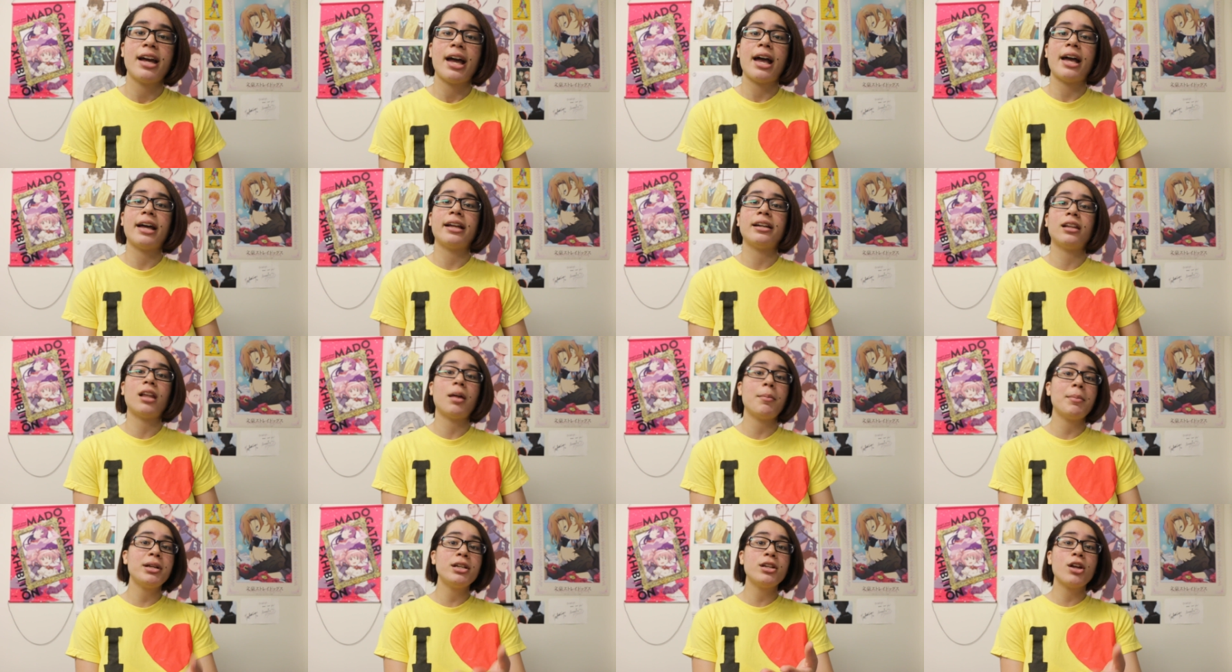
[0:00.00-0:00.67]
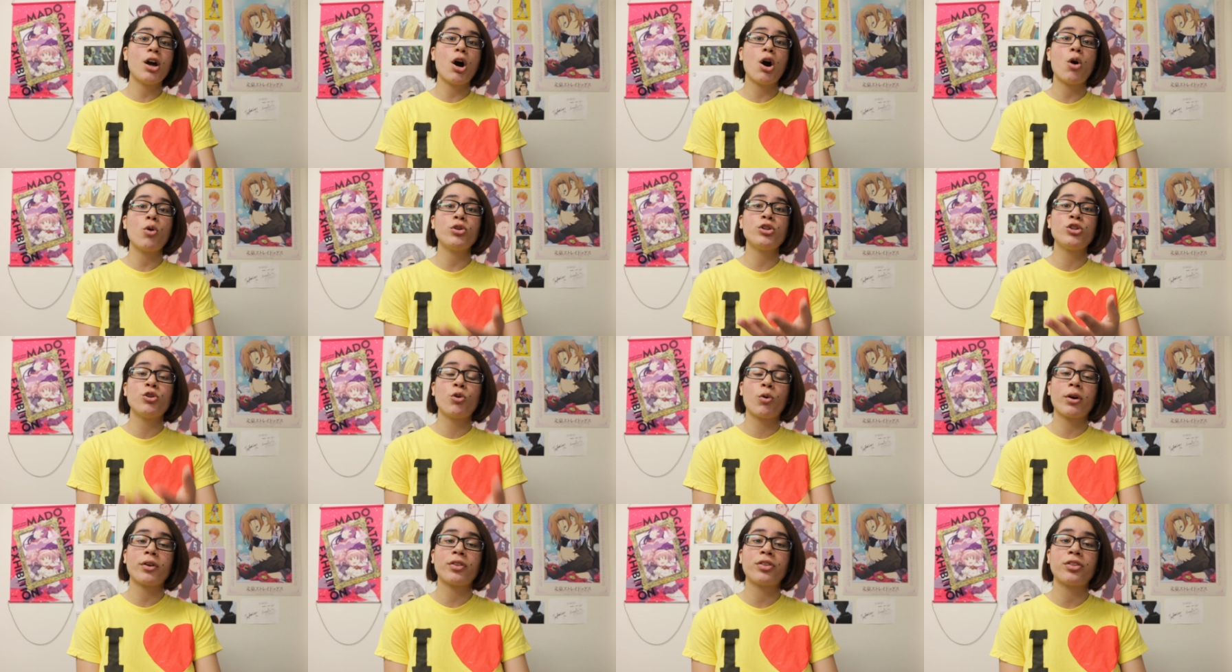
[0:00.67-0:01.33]
And let me know
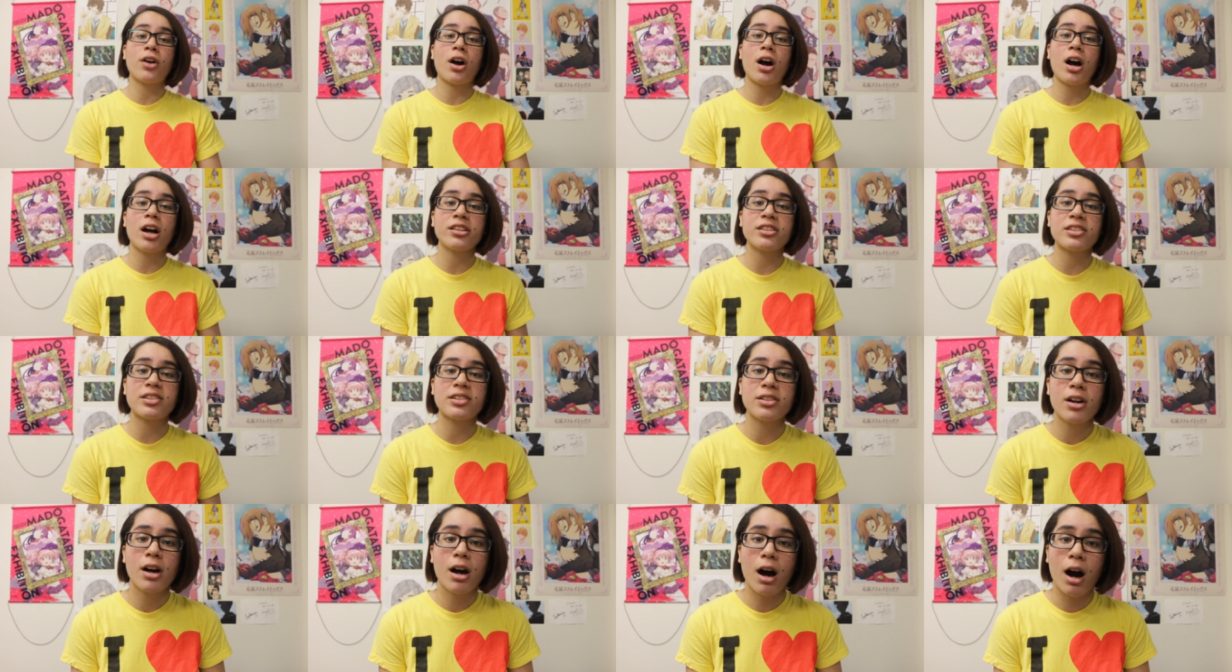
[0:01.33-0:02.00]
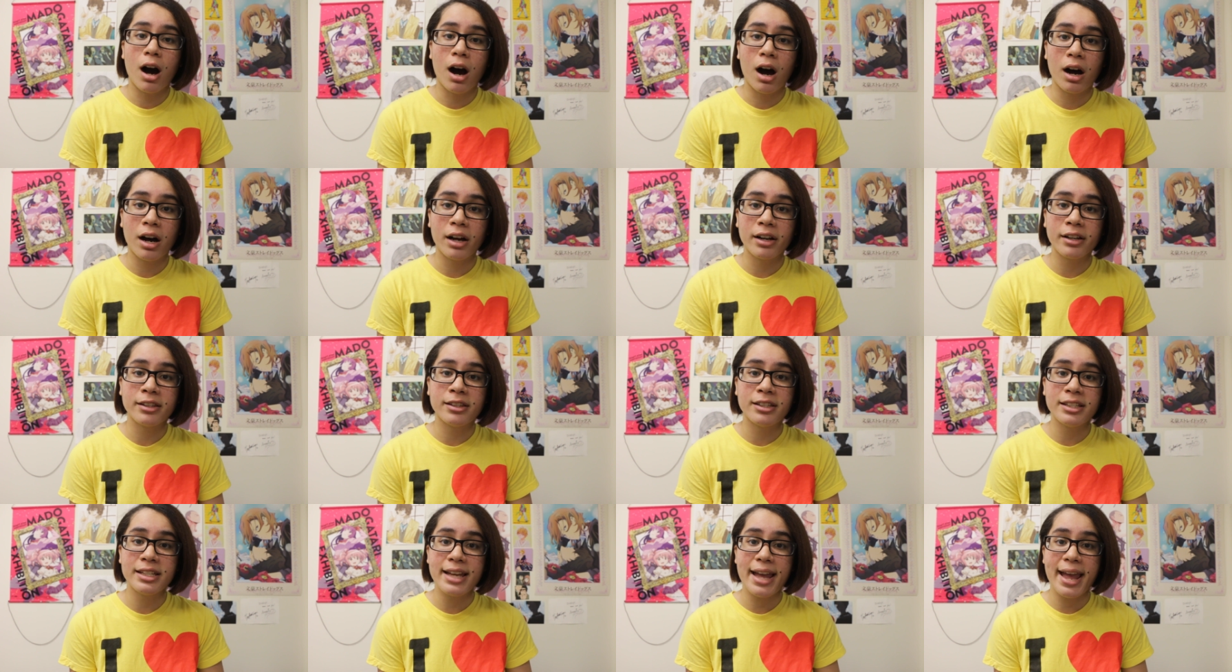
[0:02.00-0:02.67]
your thoughts
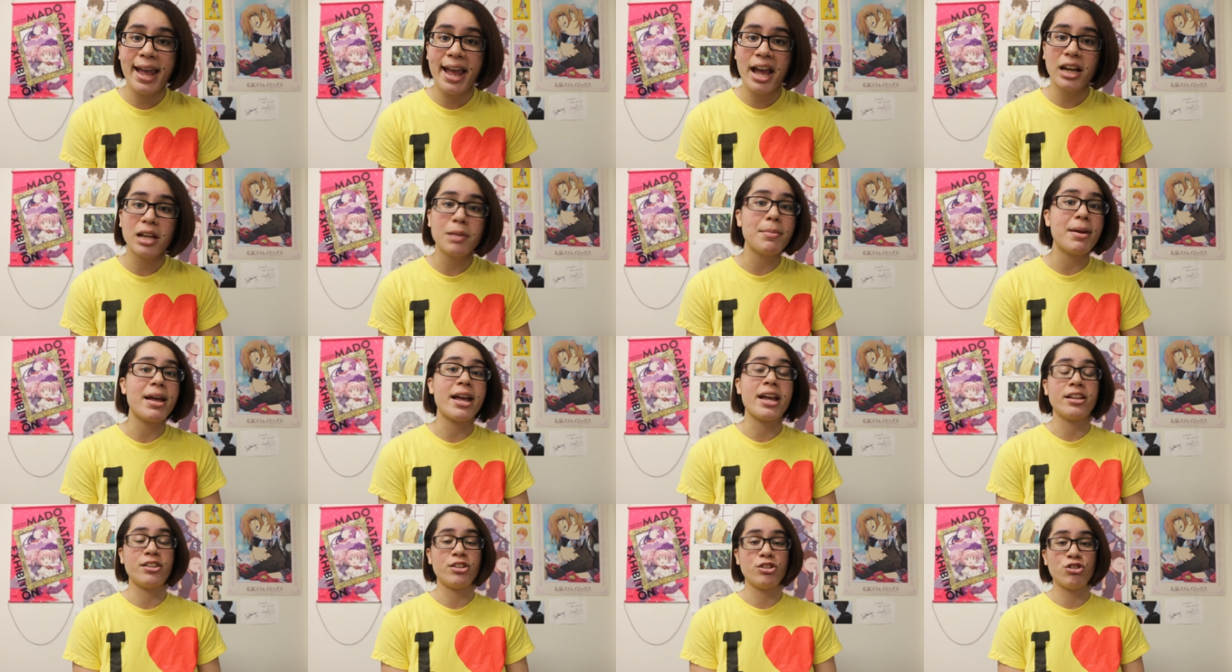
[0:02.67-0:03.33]
on the anime.